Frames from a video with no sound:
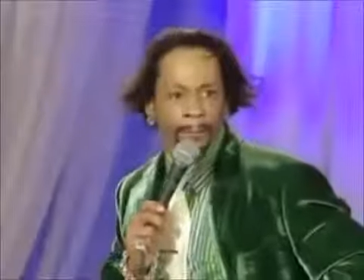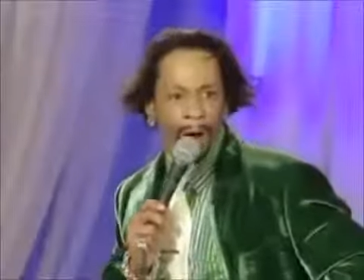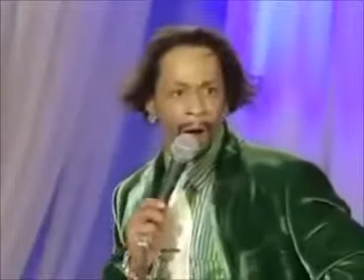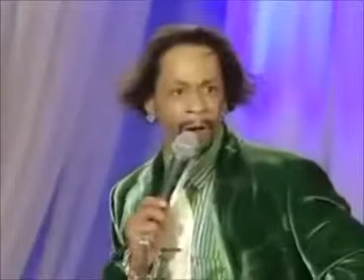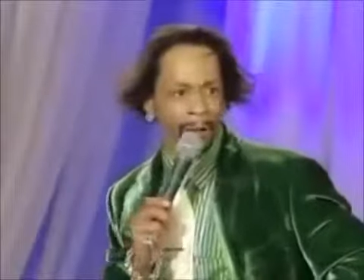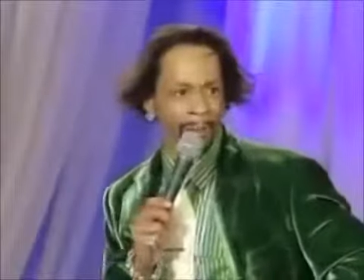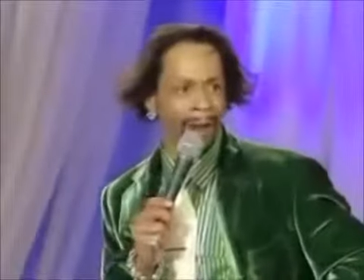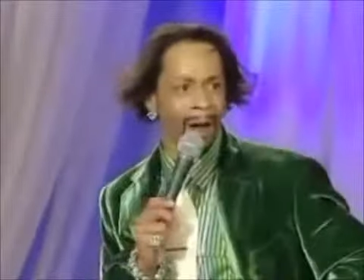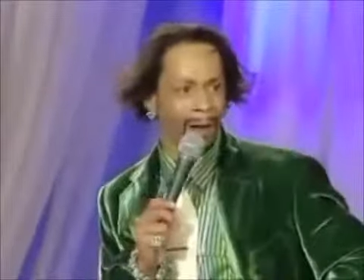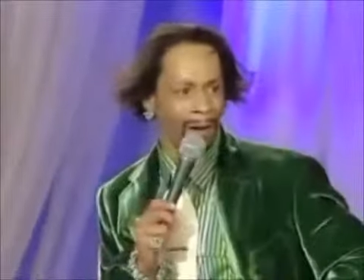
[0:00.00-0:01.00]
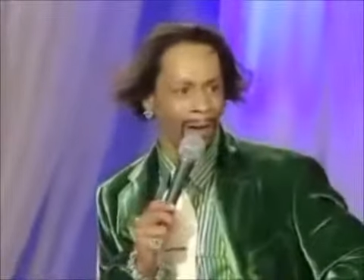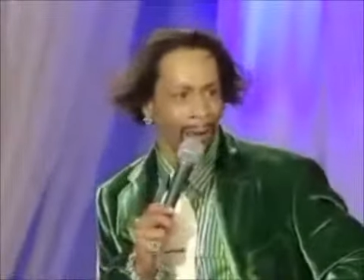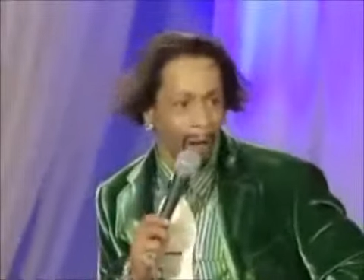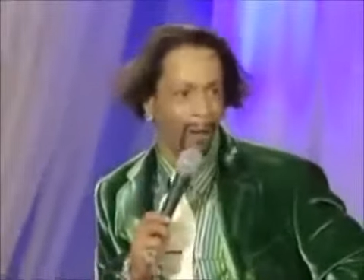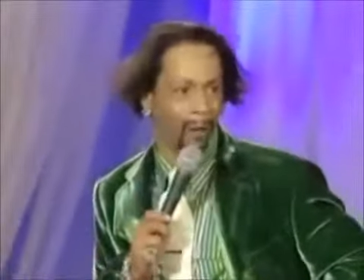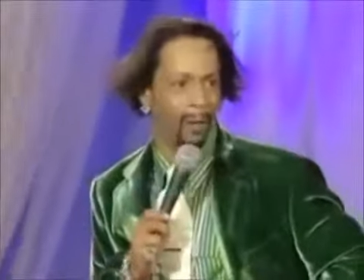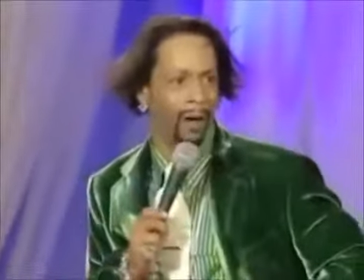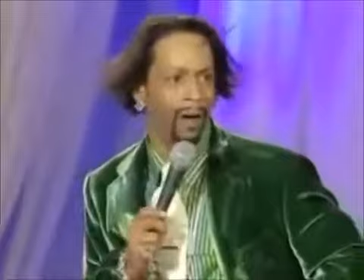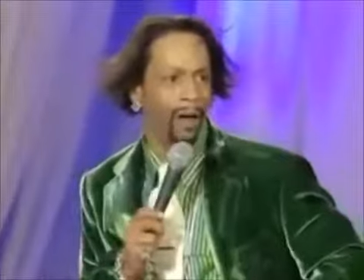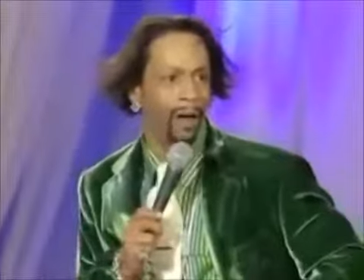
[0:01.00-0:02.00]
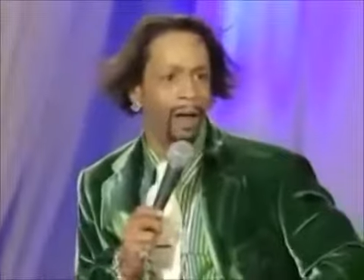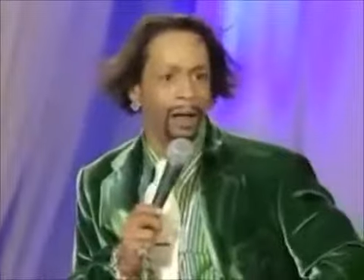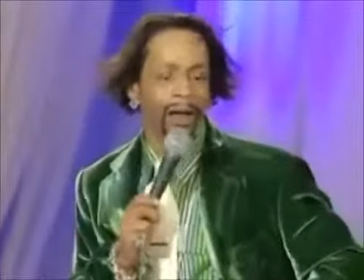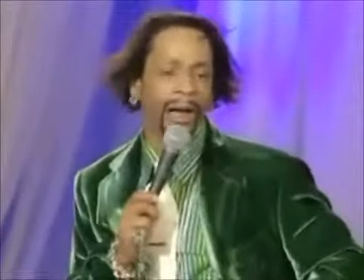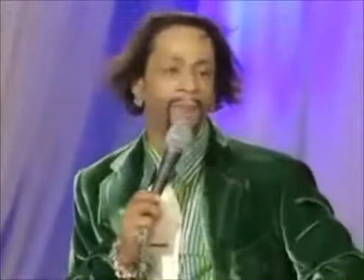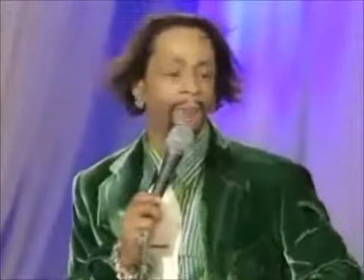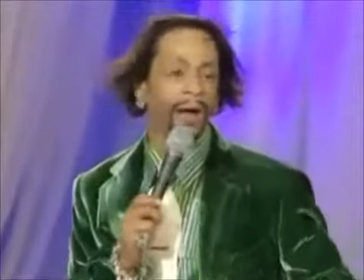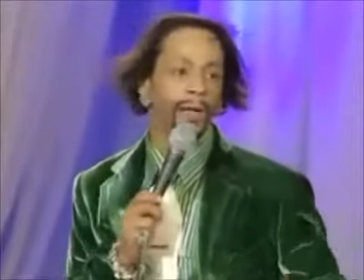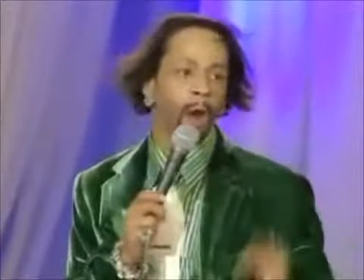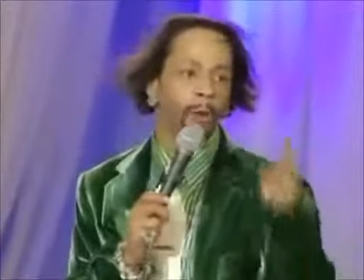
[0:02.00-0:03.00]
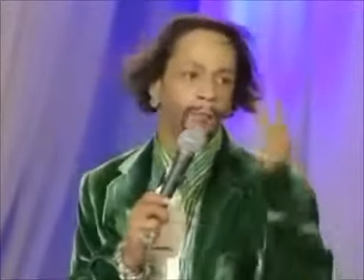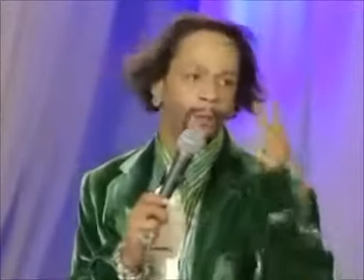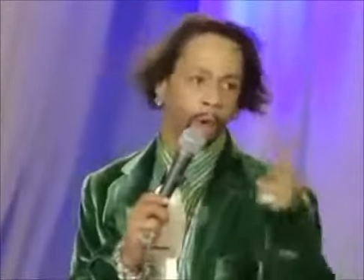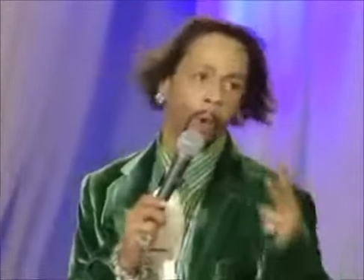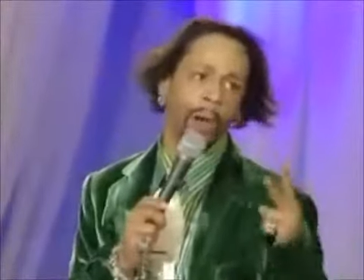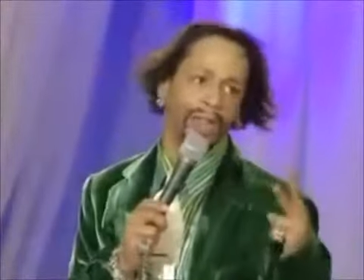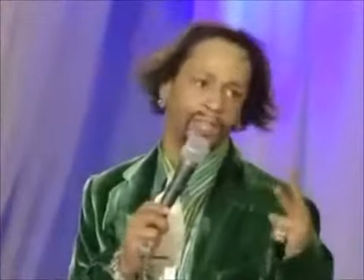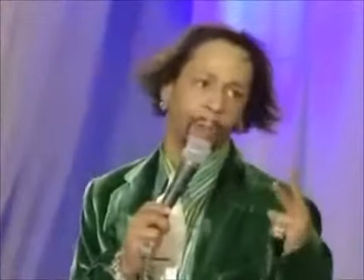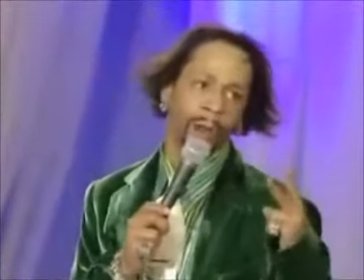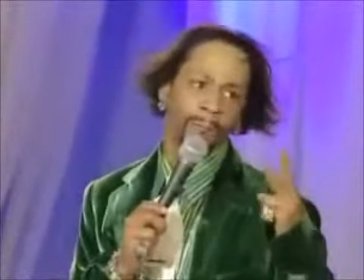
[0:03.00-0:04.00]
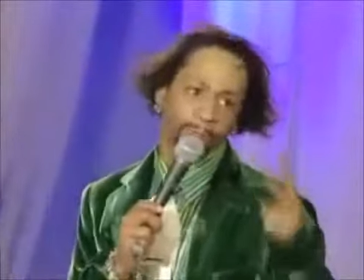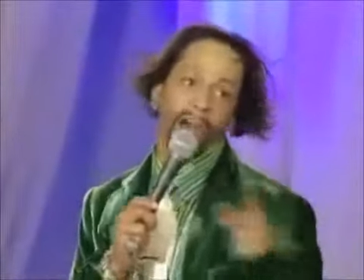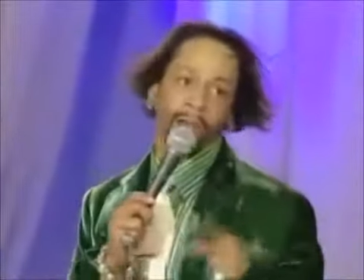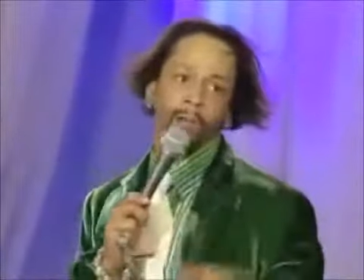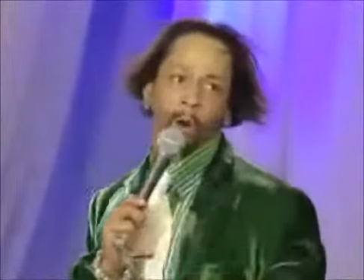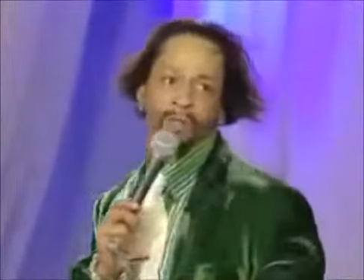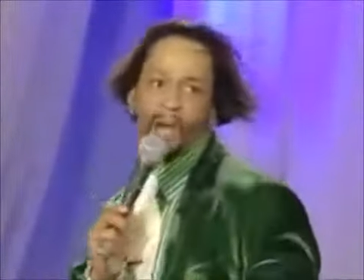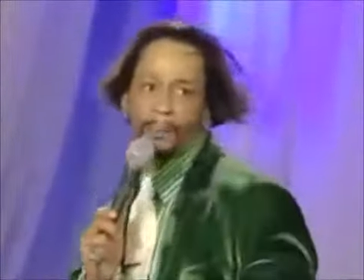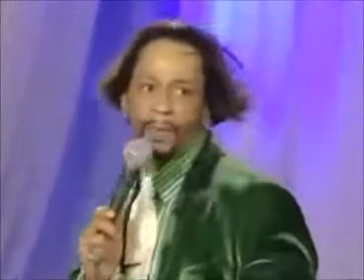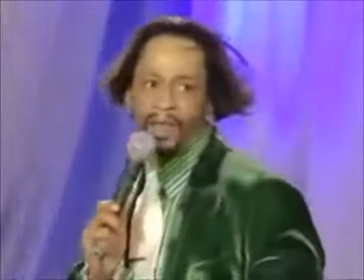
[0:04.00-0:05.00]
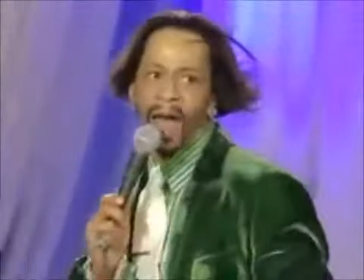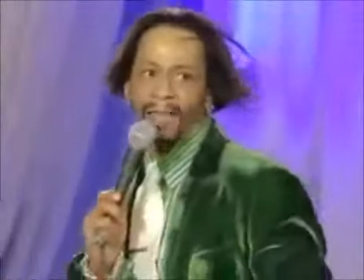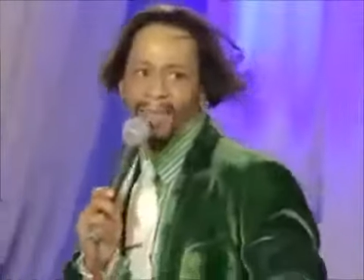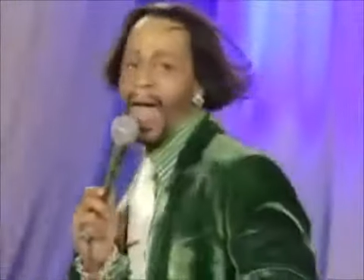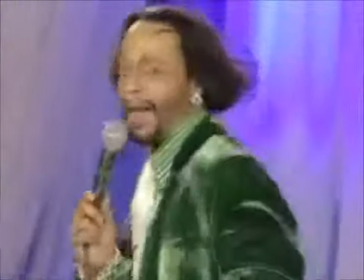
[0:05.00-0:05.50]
Murder, murdered who? Look, I fucking known him for 2 weeks. He wouldn't fucking do something like